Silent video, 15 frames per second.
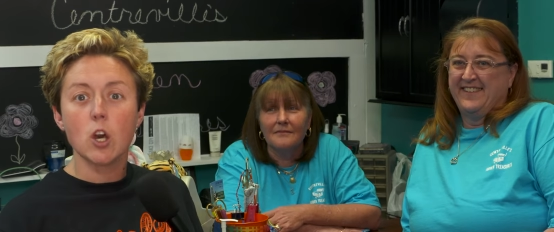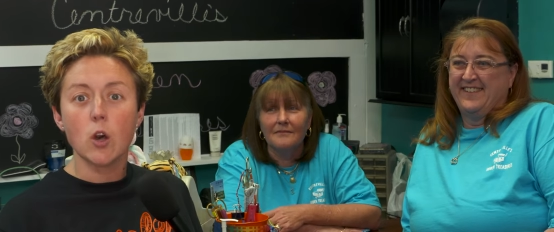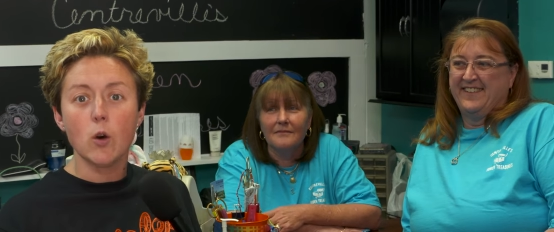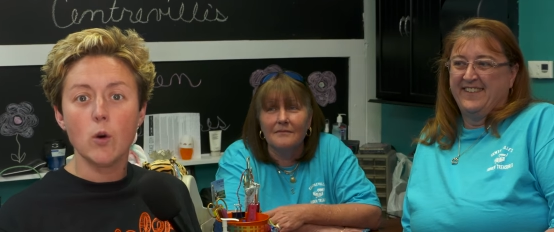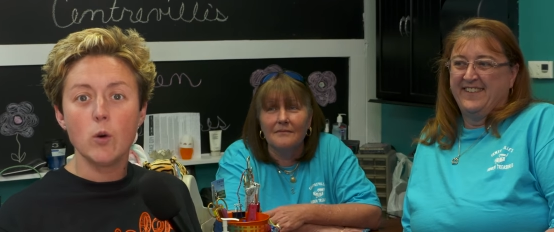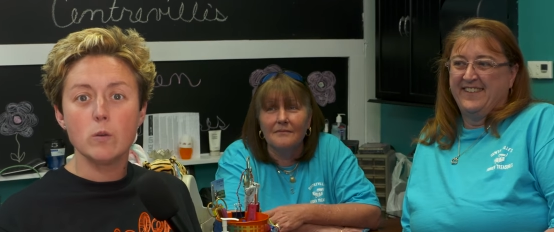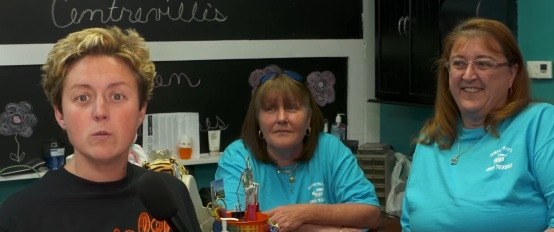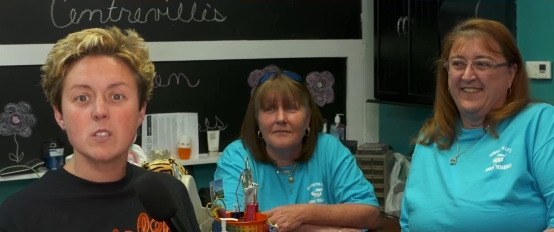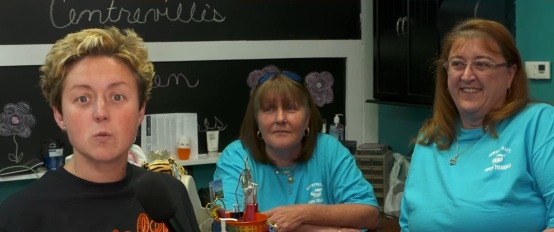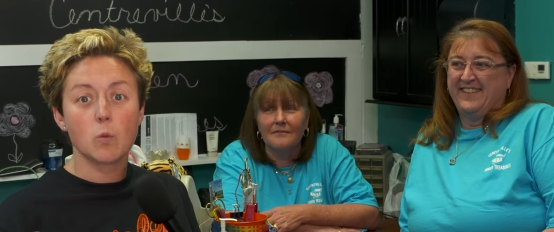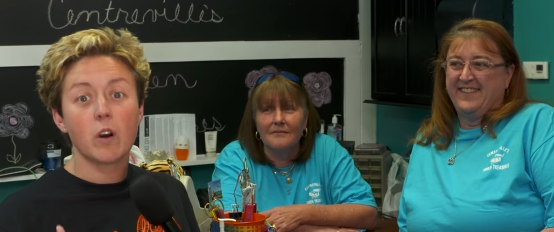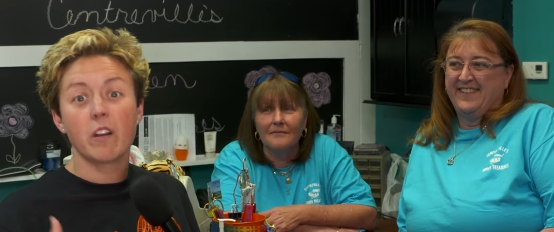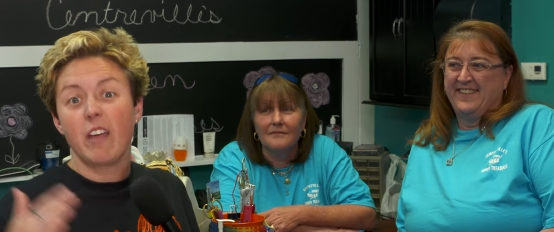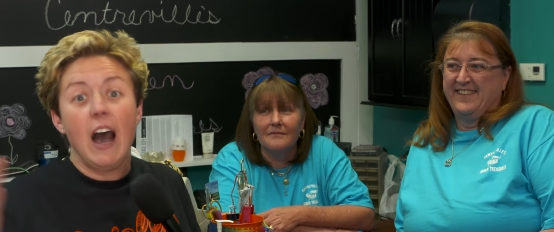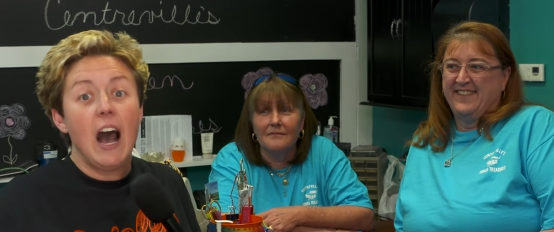Speaker 1: goes,
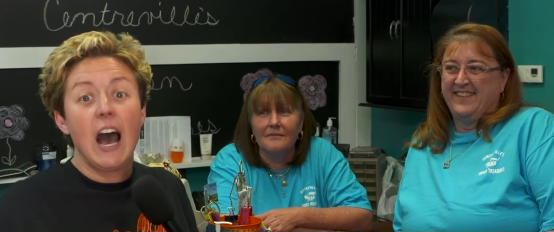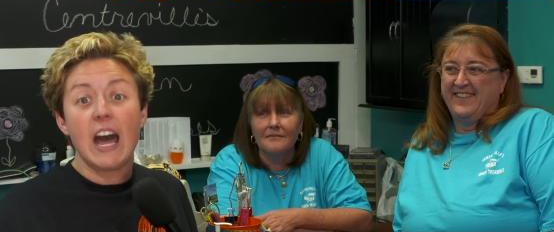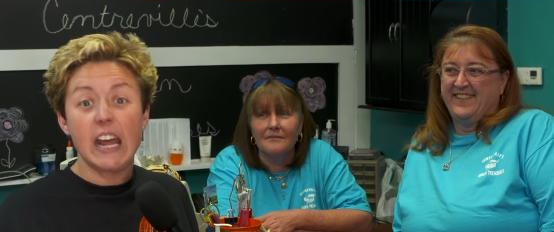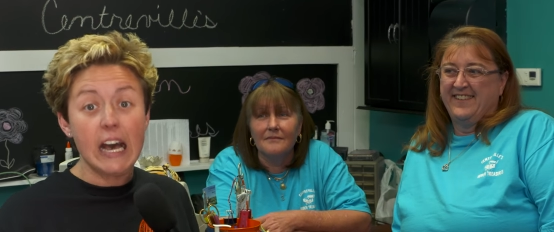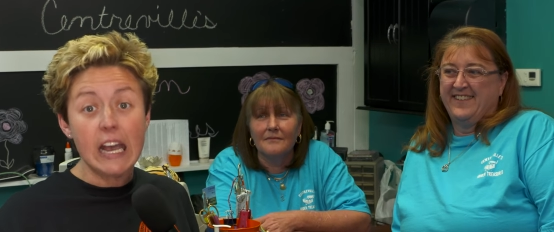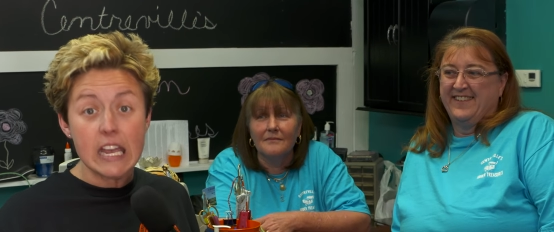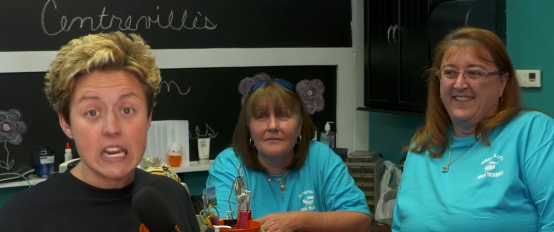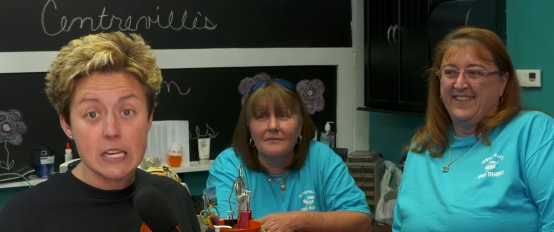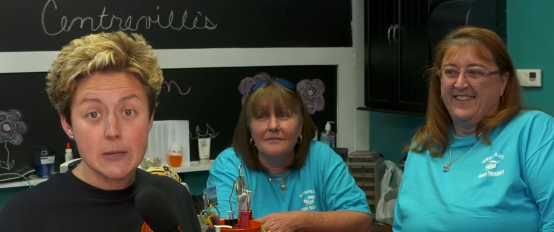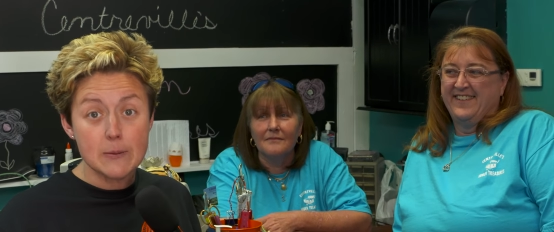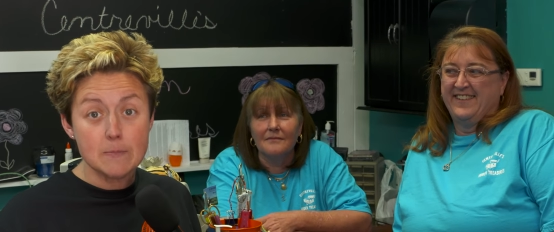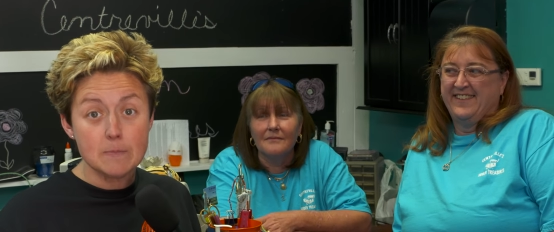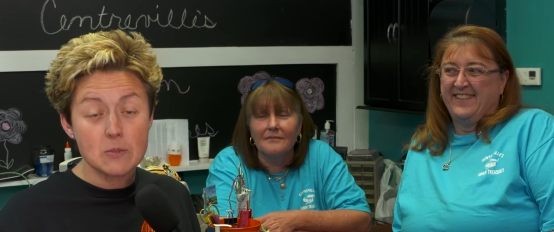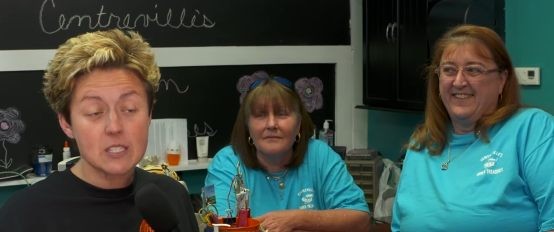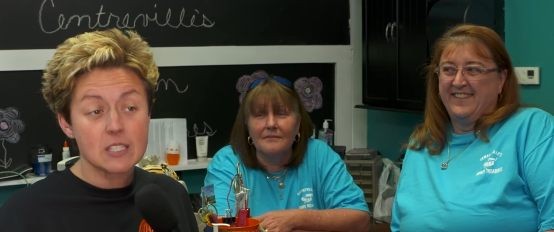what are the hot
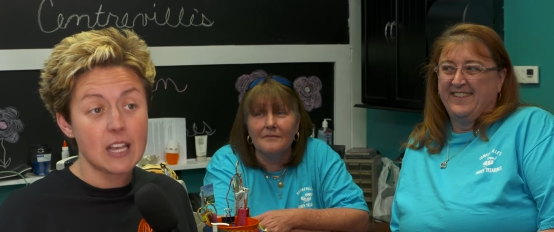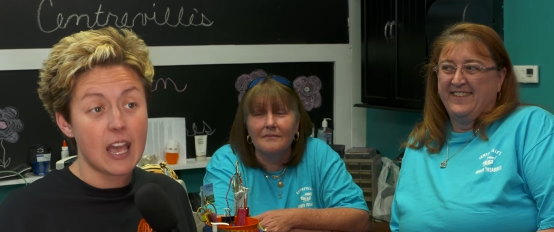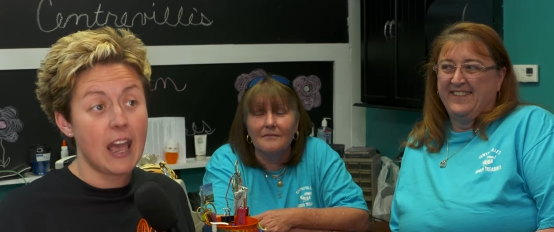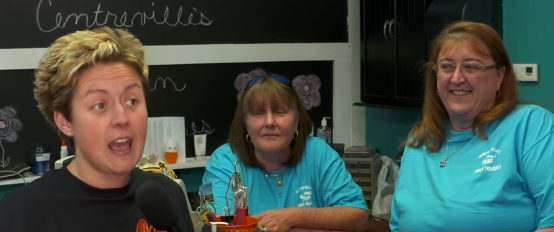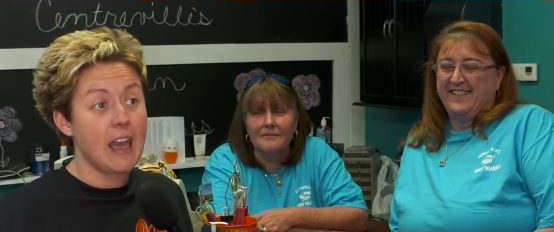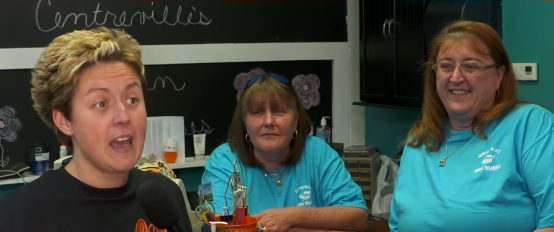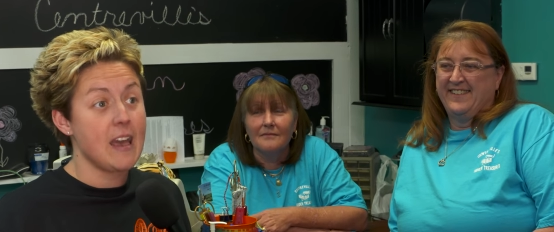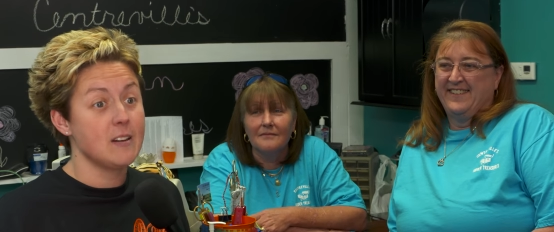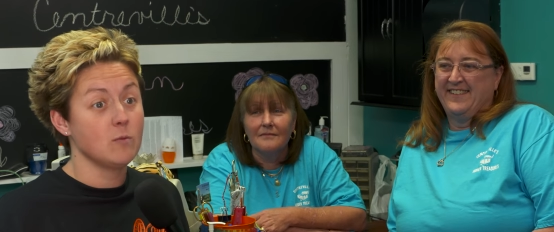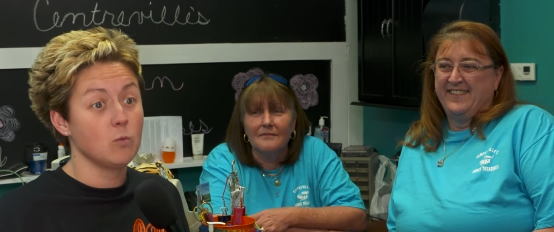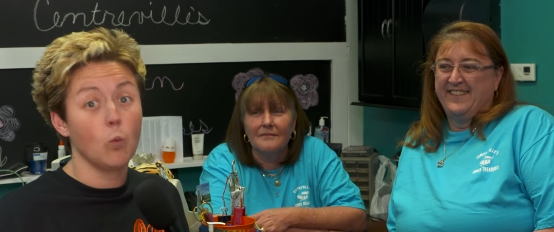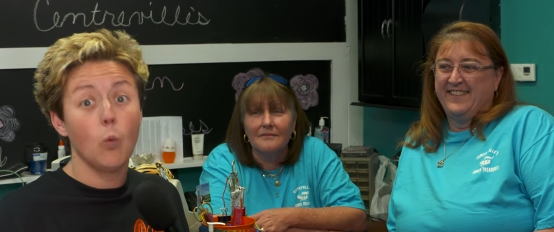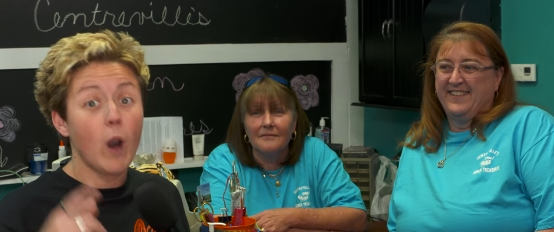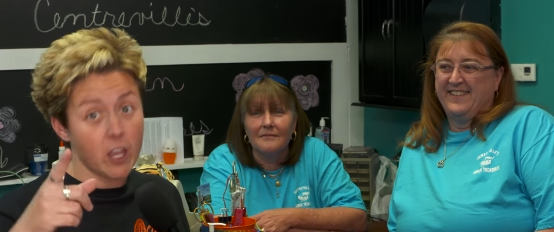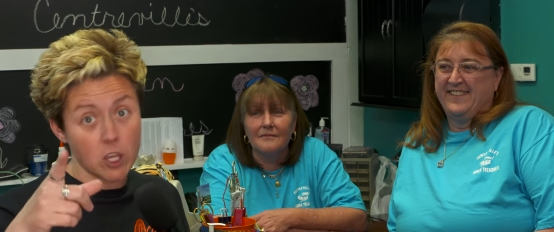items,
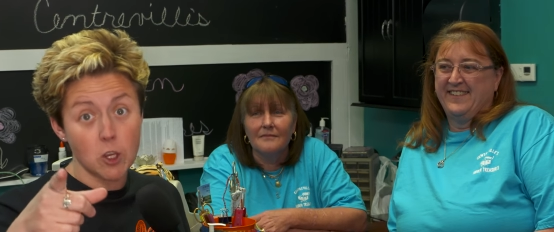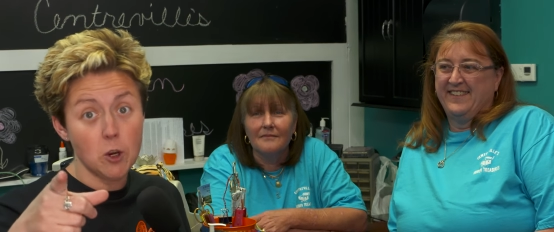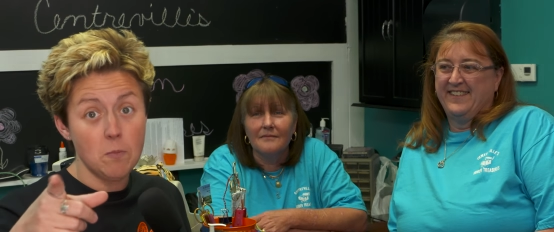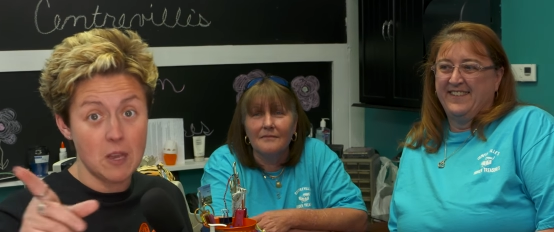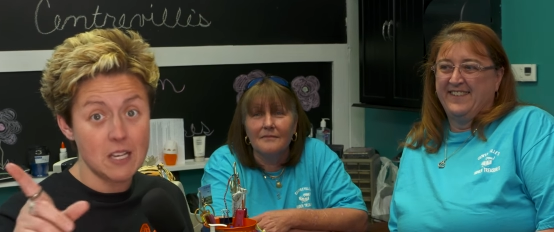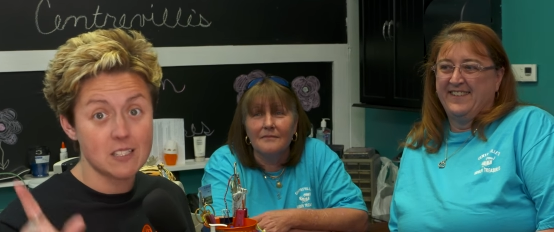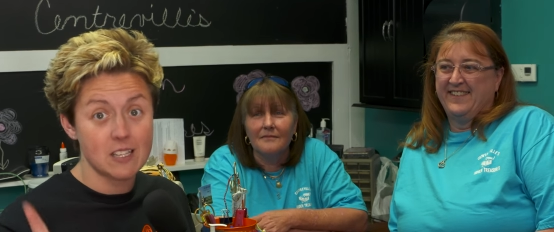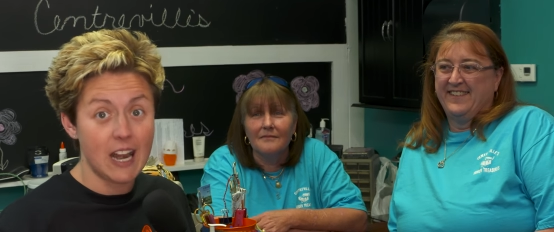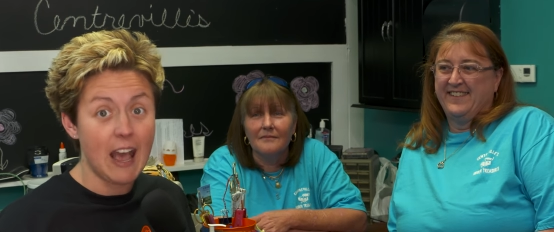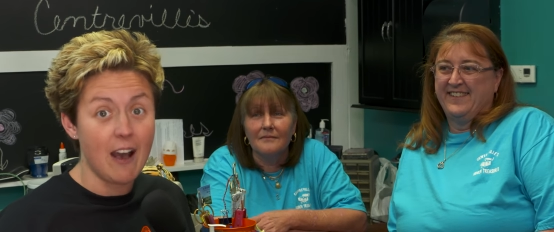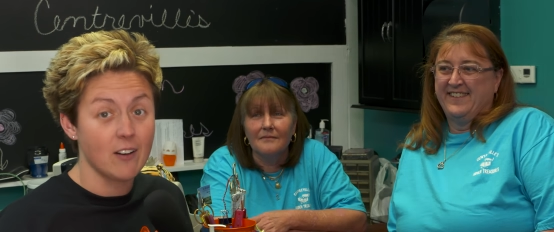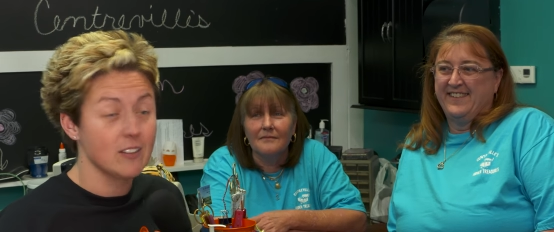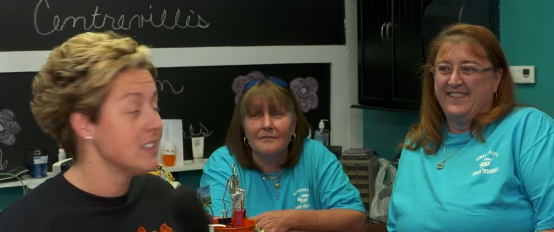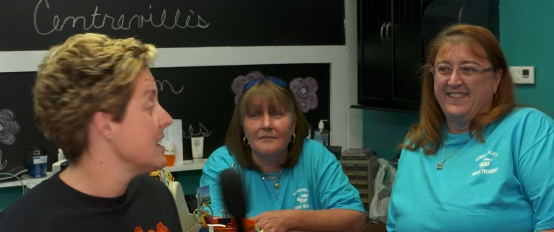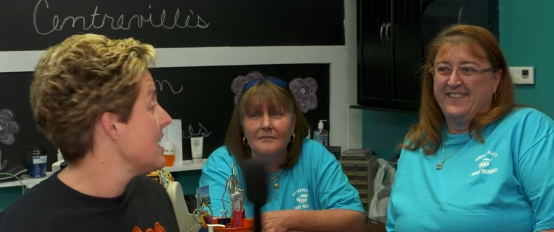and what you're missing
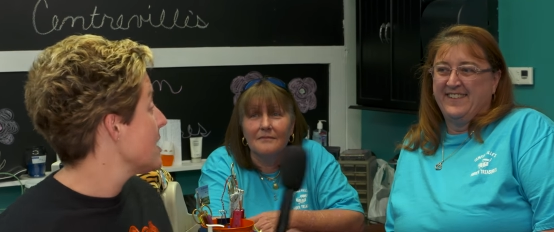out.